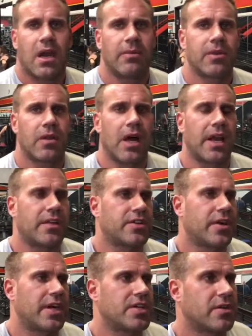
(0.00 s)
I'm doing a lot of the
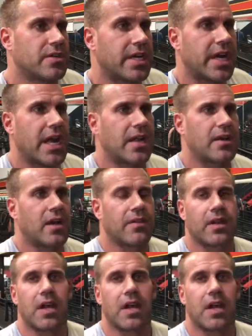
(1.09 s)
trade shows. I added another